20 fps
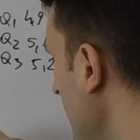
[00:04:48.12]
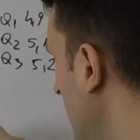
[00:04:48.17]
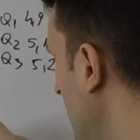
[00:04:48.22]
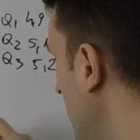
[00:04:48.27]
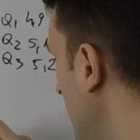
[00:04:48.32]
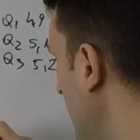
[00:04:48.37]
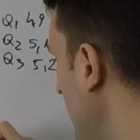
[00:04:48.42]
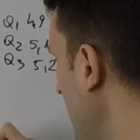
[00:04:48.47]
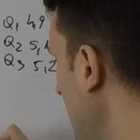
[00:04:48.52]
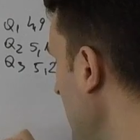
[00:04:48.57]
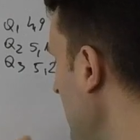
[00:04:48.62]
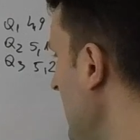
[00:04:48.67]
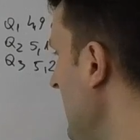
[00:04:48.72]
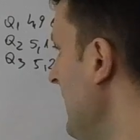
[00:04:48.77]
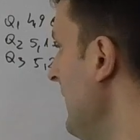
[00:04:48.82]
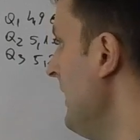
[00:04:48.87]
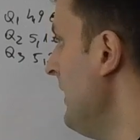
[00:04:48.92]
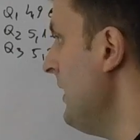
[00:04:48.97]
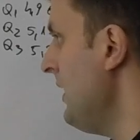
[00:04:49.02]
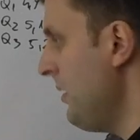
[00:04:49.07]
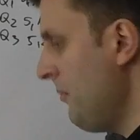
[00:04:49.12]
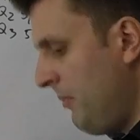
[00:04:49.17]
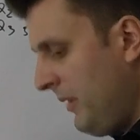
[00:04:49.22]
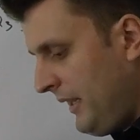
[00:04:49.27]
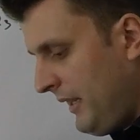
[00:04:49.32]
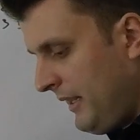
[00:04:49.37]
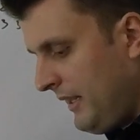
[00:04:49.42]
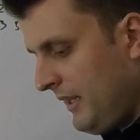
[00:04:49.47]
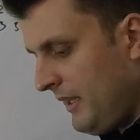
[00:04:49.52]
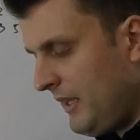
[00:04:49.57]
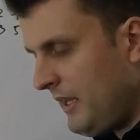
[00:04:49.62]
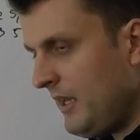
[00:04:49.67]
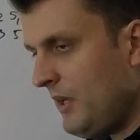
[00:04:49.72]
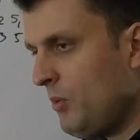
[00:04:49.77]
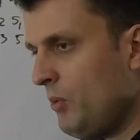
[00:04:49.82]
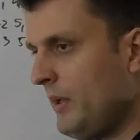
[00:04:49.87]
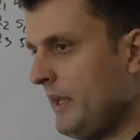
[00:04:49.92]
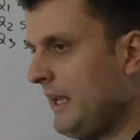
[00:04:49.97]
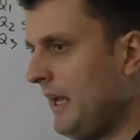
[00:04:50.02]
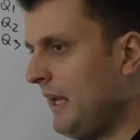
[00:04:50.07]
Okay? But here
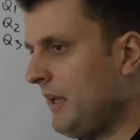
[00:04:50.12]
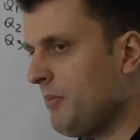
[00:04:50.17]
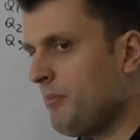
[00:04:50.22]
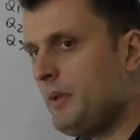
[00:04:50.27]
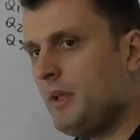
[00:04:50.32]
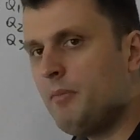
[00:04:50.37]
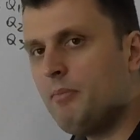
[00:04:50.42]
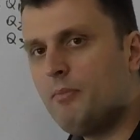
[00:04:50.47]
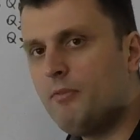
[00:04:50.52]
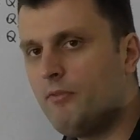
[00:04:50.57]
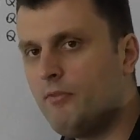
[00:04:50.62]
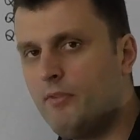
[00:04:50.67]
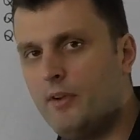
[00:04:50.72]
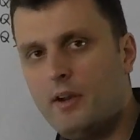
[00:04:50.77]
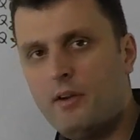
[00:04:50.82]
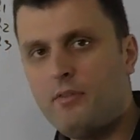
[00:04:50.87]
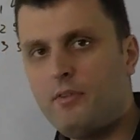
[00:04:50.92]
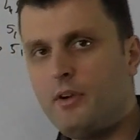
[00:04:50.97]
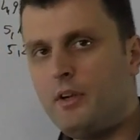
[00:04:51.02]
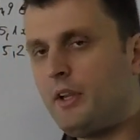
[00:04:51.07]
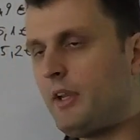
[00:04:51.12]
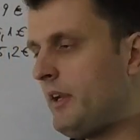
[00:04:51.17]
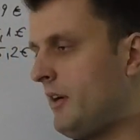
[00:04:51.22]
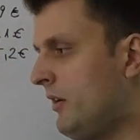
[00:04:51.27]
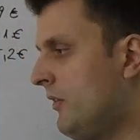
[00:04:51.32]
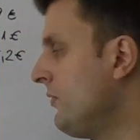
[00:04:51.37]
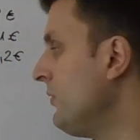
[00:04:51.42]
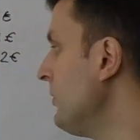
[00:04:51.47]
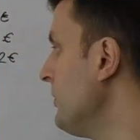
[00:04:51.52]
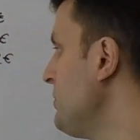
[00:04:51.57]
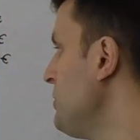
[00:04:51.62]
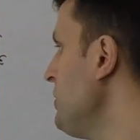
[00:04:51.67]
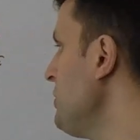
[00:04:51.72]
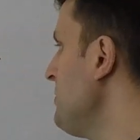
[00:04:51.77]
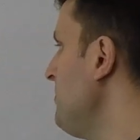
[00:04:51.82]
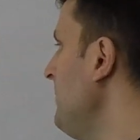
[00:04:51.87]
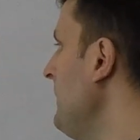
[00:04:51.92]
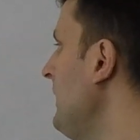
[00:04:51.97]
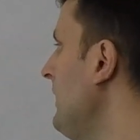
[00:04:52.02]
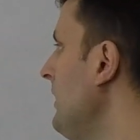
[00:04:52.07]
we got to be very, very careful.
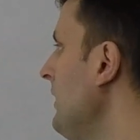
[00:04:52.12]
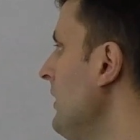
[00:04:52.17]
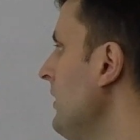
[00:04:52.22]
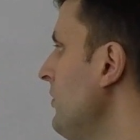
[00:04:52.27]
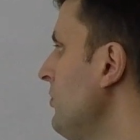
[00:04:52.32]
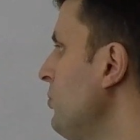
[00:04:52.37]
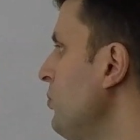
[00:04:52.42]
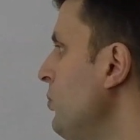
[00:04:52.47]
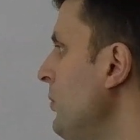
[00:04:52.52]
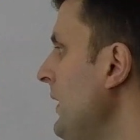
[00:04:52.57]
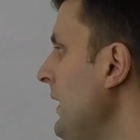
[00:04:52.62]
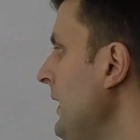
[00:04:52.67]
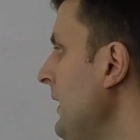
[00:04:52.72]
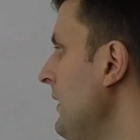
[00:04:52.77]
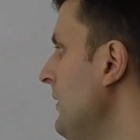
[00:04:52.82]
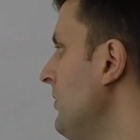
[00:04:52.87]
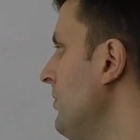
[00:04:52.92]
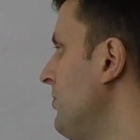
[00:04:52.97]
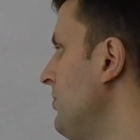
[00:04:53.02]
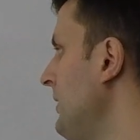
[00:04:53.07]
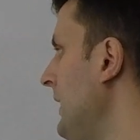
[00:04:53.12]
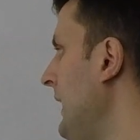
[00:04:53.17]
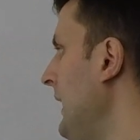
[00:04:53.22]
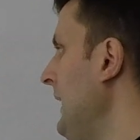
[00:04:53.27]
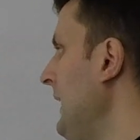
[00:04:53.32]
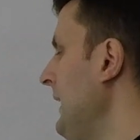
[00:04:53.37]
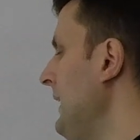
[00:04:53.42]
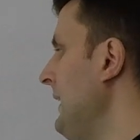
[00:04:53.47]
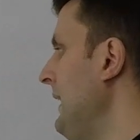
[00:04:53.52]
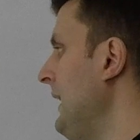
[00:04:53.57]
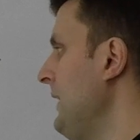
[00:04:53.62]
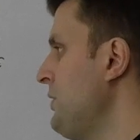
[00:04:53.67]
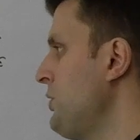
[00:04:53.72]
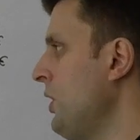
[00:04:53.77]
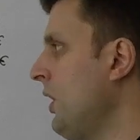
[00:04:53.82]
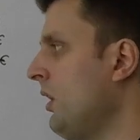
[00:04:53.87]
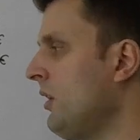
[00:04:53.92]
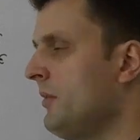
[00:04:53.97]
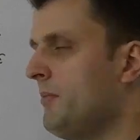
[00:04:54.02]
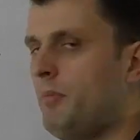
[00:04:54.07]
Just because we decided that
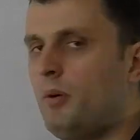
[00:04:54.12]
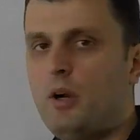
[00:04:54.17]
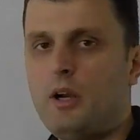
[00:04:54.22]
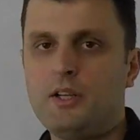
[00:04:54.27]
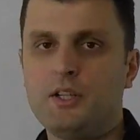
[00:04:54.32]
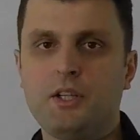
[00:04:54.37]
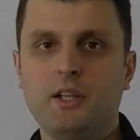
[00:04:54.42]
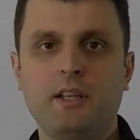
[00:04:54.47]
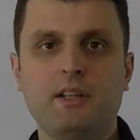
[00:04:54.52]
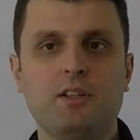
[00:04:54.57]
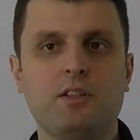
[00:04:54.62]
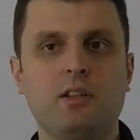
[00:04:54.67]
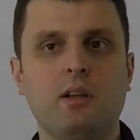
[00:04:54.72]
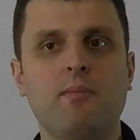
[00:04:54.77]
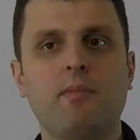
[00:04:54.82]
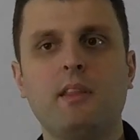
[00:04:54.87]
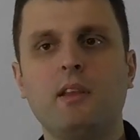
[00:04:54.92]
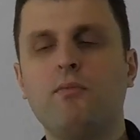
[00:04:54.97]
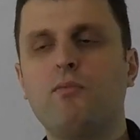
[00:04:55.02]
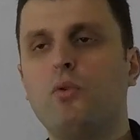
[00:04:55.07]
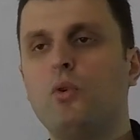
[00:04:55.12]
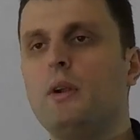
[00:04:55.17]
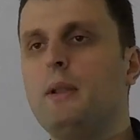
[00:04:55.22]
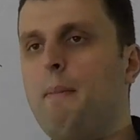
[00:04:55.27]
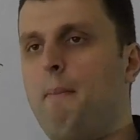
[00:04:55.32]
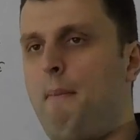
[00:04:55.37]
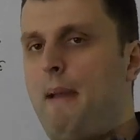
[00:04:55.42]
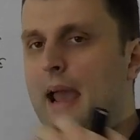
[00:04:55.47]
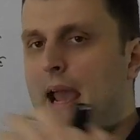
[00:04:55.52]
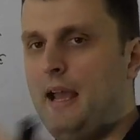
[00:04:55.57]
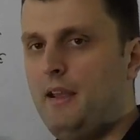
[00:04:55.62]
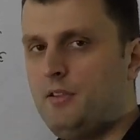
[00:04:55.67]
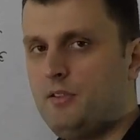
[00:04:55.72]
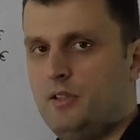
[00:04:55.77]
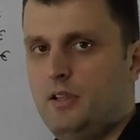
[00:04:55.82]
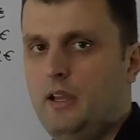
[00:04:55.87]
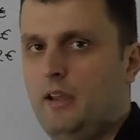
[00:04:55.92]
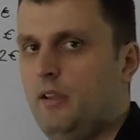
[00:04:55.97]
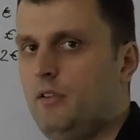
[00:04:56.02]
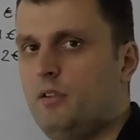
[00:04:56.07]
chocolate bars is something for the
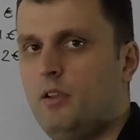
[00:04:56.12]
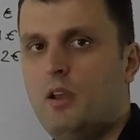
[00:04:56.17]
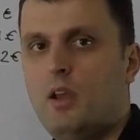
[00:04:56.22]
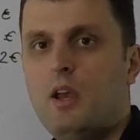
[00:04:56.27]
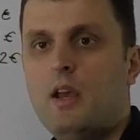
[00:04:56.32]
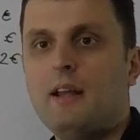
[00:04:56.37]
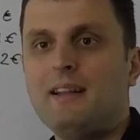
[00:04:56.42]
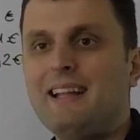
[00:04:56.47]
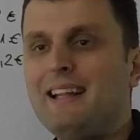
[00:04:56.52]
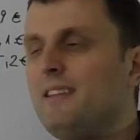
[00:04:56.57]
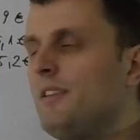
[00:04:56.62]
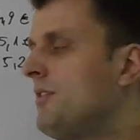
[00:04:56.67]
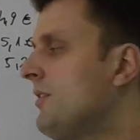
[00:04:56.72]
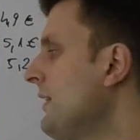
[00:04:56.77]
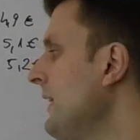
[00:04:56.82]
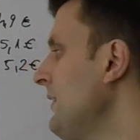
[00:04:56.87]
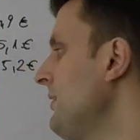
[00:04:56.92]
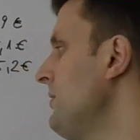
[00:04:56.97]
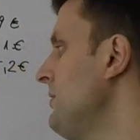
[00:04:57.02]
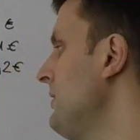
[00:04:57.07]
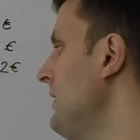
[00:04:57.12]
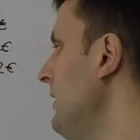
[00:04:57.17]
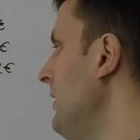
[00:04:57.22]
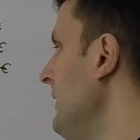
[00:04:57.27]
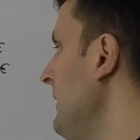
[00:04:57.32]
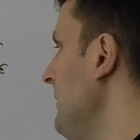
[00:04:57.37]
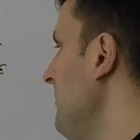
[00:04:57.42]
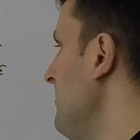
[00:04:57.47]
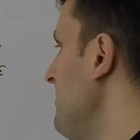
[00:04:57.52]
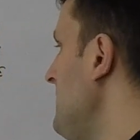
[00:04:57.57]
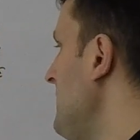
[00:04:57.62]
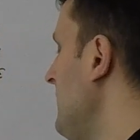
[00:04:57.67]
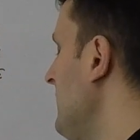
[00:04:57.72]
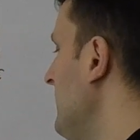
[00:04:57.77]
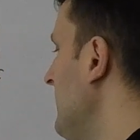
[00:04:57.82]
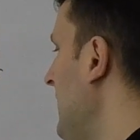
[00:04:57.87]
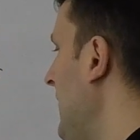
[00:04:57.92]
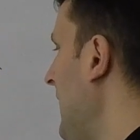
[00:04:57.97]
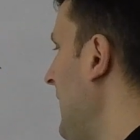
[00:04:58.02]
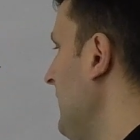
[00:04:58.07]
masses, that doesn't necessarily
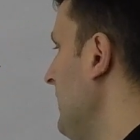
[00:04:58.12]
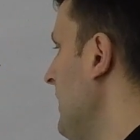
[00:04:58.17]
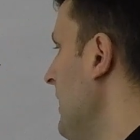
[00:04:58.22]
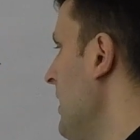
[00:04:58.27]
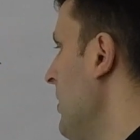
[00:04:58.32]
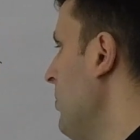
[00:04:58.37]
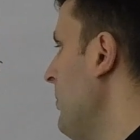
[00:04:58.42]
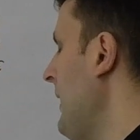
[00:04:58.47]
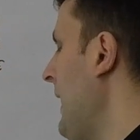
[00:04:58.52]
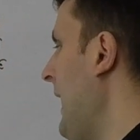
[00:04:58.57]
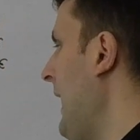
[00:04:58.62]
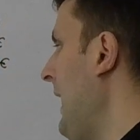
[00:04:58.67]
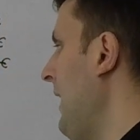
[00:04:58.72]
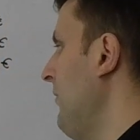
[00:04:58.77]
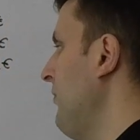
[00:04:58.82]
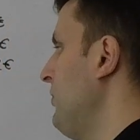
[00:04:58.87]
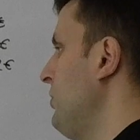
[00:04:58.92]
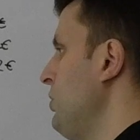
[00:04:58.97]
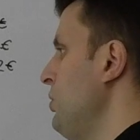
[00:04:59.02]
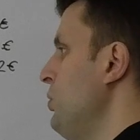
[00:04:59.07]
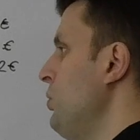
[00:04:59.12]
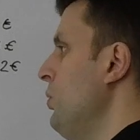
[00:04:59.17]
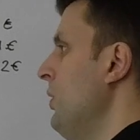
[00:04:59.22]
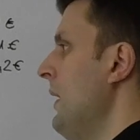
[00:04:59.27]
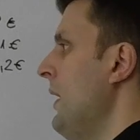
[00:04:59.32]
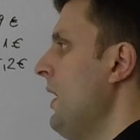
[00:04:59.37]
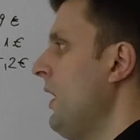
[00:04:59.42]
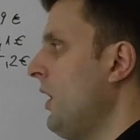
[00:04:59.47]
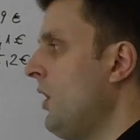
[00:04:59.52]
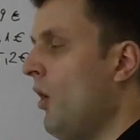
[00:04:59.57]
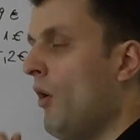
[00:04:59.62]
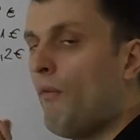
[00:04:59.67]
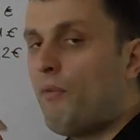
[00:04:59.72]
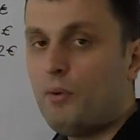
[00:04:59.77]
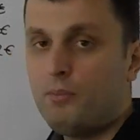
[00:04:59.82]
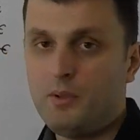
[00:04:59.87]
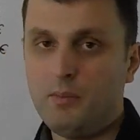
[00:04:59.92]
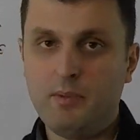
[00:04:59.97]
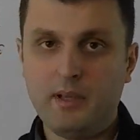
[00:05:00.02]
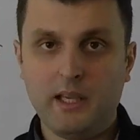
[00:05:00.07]
mean that we have to go
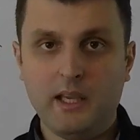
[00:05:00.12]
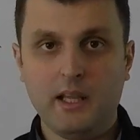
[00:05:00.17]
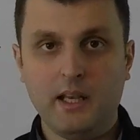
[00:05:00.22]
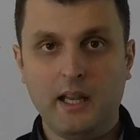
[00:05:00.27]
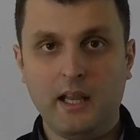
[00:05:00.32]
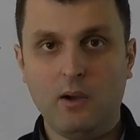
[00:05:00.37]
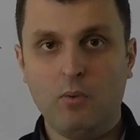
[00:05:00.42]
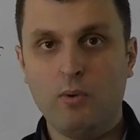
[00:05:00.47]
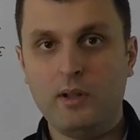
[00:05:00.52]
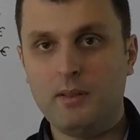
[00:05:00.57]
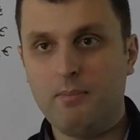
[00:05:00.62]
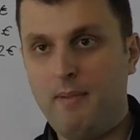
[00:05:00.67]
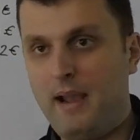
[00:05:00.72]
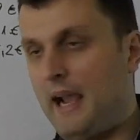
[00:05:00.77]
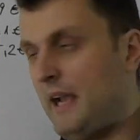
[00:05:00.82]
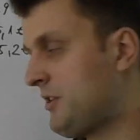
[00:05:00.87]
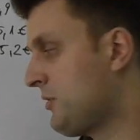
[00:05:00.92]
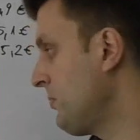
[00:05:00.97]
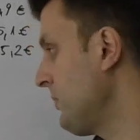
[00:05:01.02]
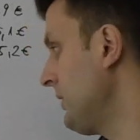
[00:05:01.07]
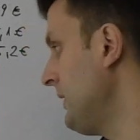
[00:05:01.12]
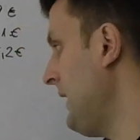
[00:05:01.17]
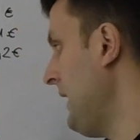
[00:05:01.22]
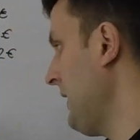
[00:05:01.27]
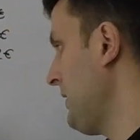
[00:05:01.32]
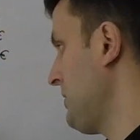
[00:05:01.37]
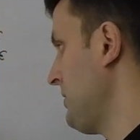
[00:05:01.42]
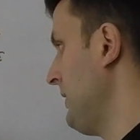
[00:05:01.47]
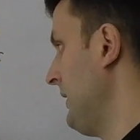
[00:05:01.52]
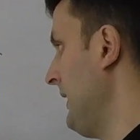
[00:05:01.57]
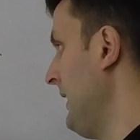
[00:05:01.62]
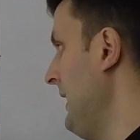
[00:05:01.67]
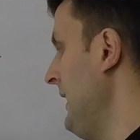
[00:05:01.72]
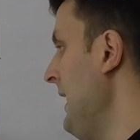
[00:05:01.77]
from the beginning with mass production.